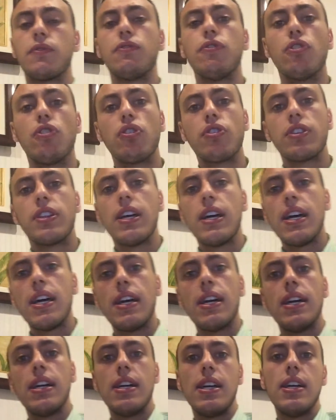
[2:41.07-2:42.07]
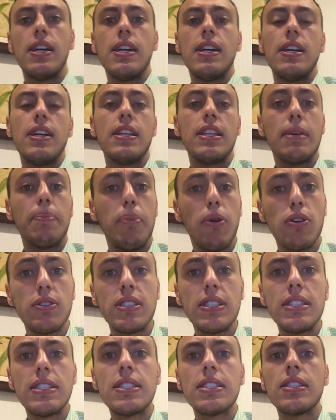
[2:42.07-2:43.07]
for the
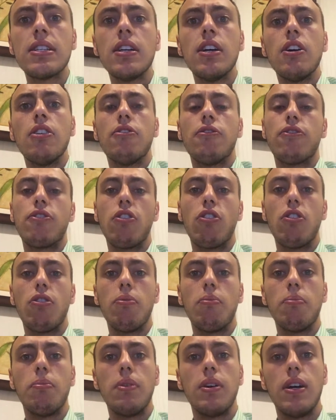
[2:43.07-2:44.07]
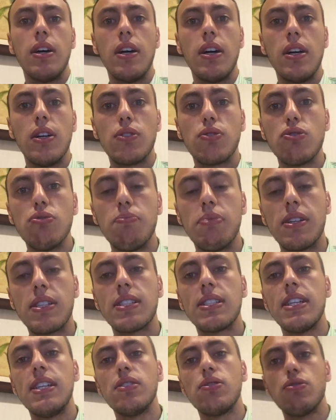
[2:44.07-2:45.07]
deposits from
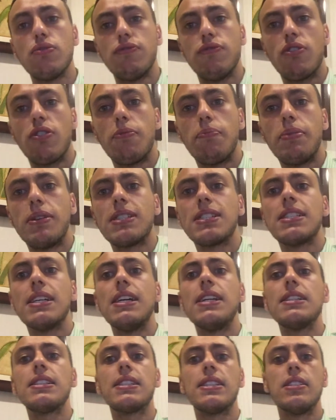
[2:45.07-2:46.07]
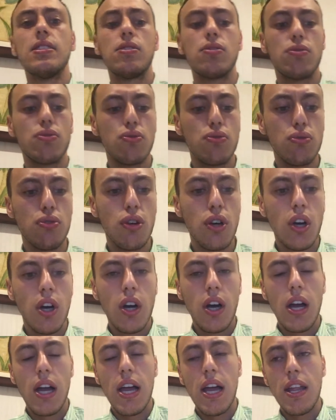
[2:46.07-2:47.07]
2% to 4%
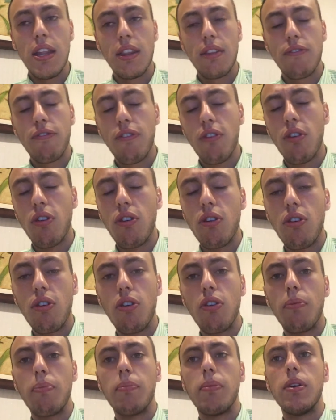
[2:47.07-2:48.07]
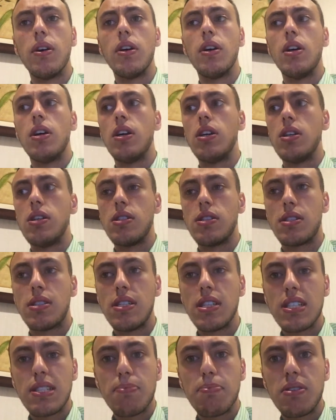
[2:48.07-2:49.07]
and from
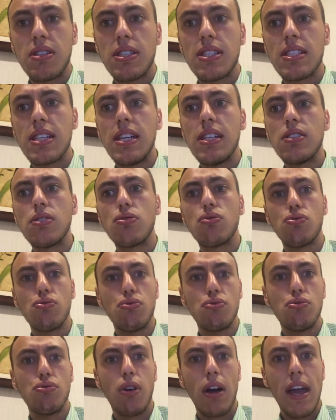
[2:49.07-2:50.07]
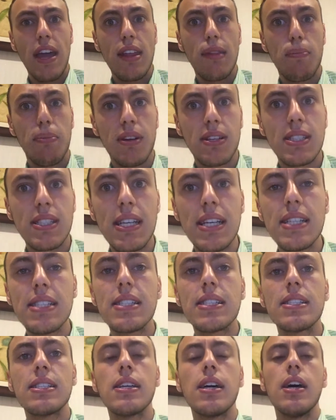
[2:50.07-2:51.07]
6% to
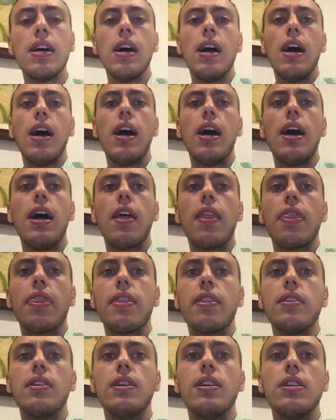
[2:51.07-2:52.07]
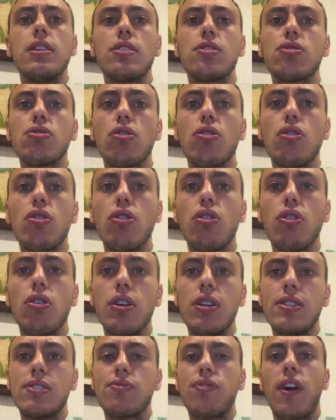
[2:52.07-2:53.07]
8%, and so
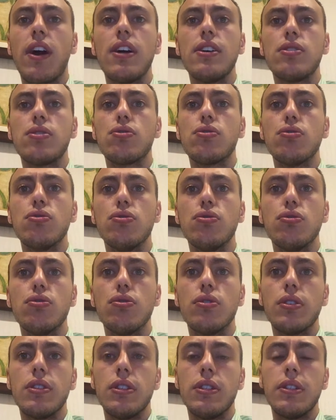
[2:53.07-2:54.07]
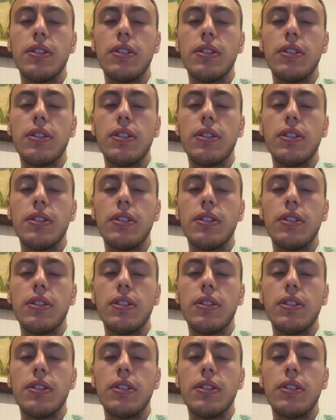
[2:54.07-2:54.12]
it tried to